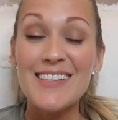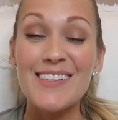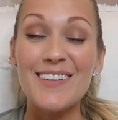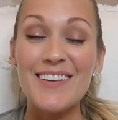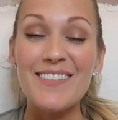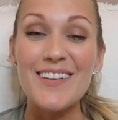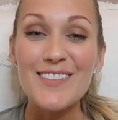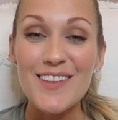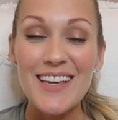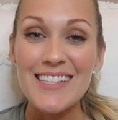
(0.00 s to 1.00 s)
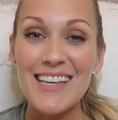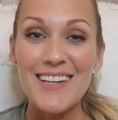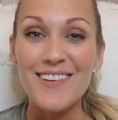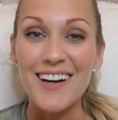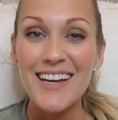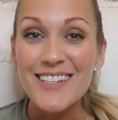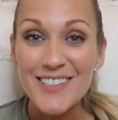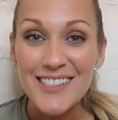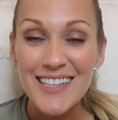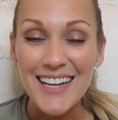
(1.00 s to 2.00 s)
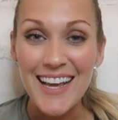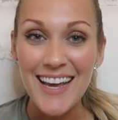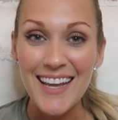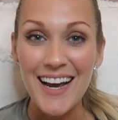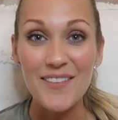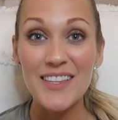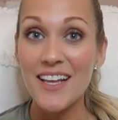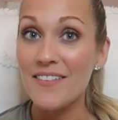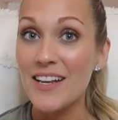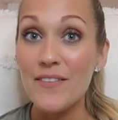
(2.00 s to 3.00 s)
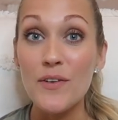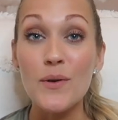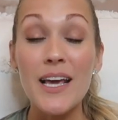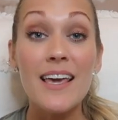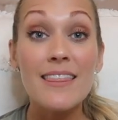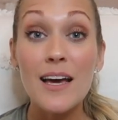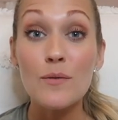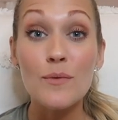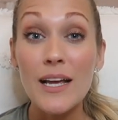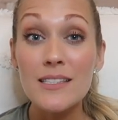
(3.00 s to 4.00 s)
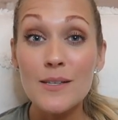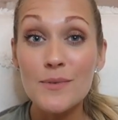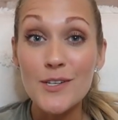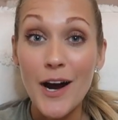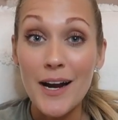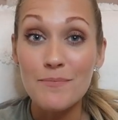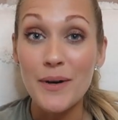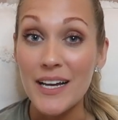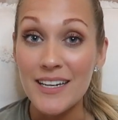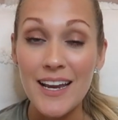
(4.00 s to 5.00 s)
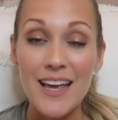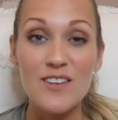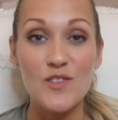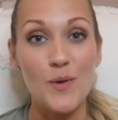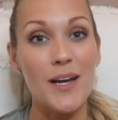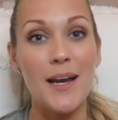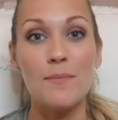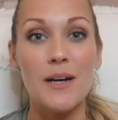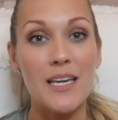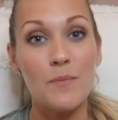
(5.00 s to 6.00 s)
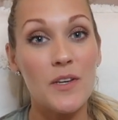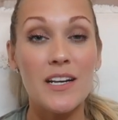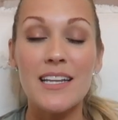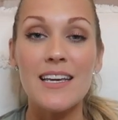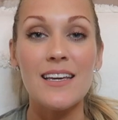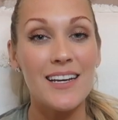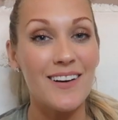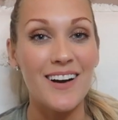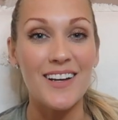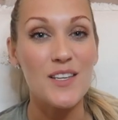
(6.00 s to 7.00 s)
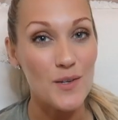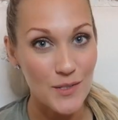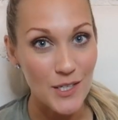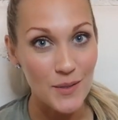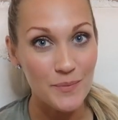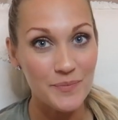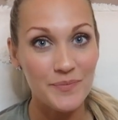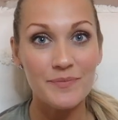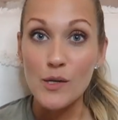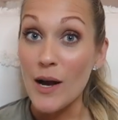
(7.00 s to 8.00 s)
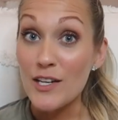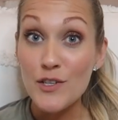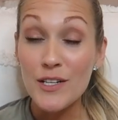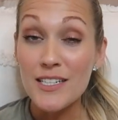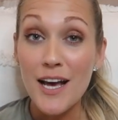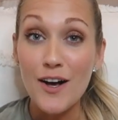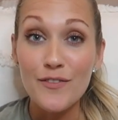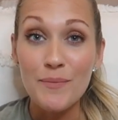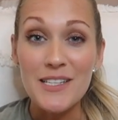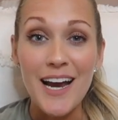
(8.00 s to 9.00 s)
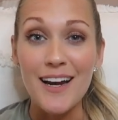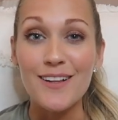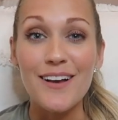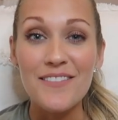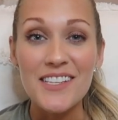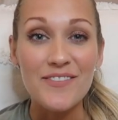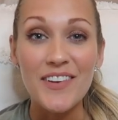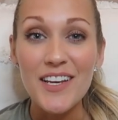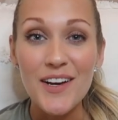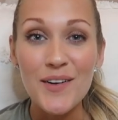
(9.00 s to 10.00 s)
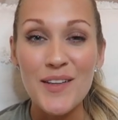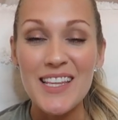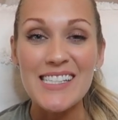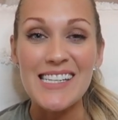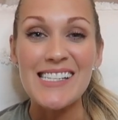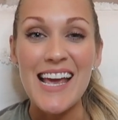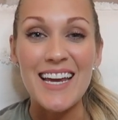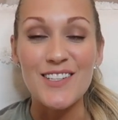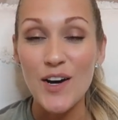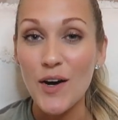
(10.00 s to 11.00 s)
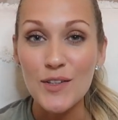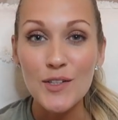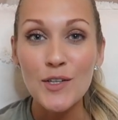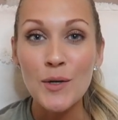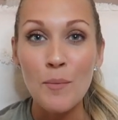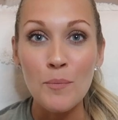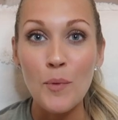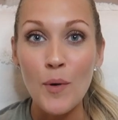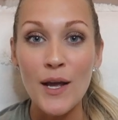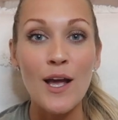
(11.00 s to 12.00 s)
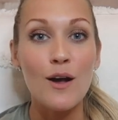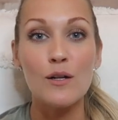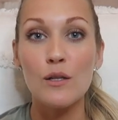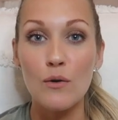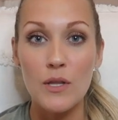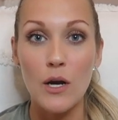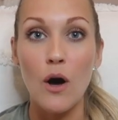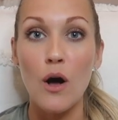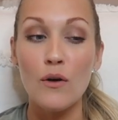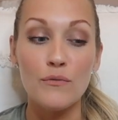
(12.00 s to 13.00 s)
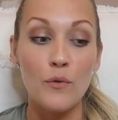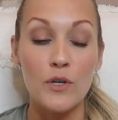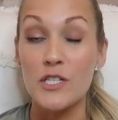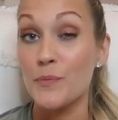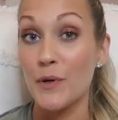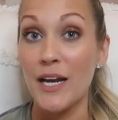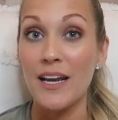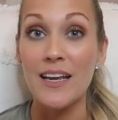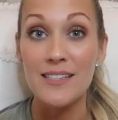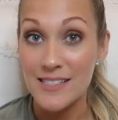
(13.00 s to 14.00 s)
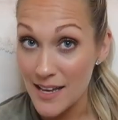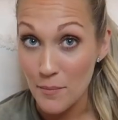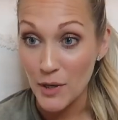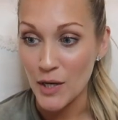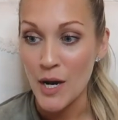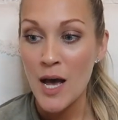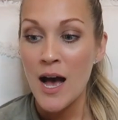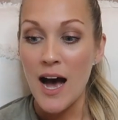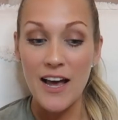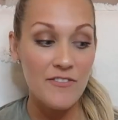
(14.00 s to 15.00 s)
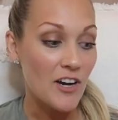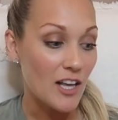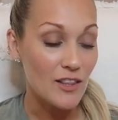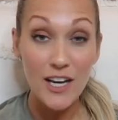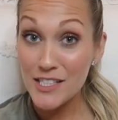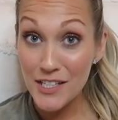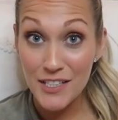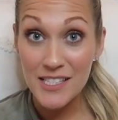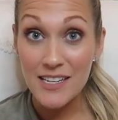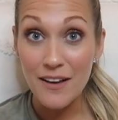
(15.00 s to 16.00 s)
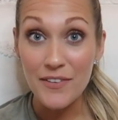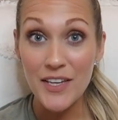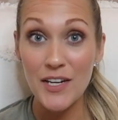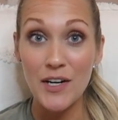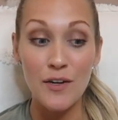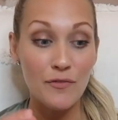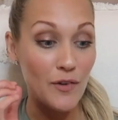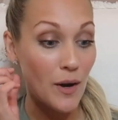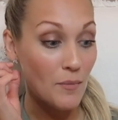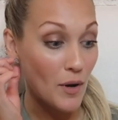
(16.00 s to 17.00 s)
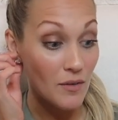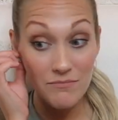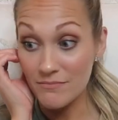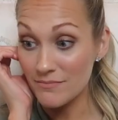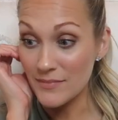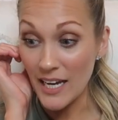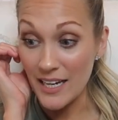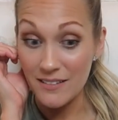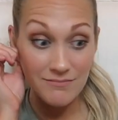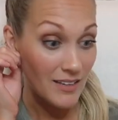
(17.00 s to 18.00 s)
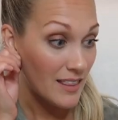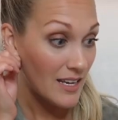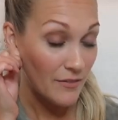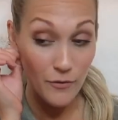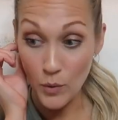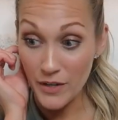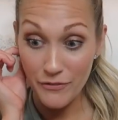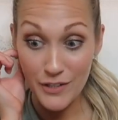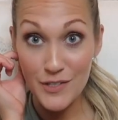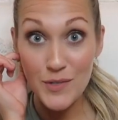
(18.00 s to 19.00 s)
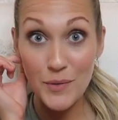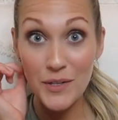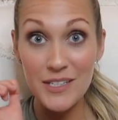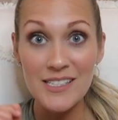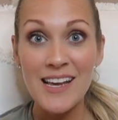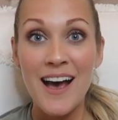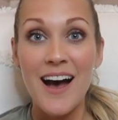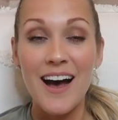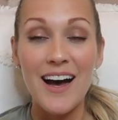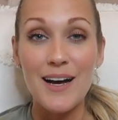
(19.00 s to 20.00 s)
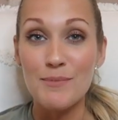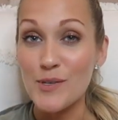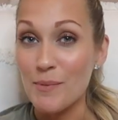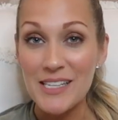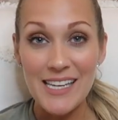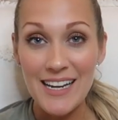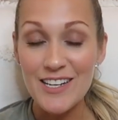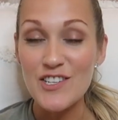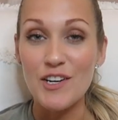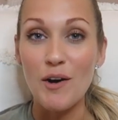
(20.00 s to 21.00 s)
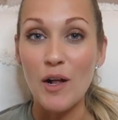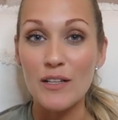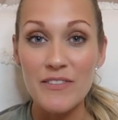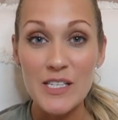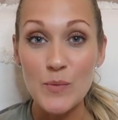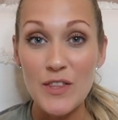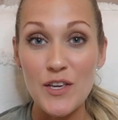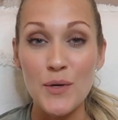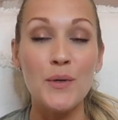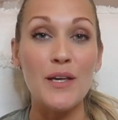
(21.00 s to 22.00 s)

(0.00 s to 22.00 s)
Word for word: So if those are things that you are interested in, I would love it if you would hit that red subscribe button and join my community here on YouTube. So as you can tell from the title of this video, this is a toddler boy clothing haul for spring and summer. I've got lots of good stuff here from like I think four different stores. Um, so I'm excited to share all of this with you.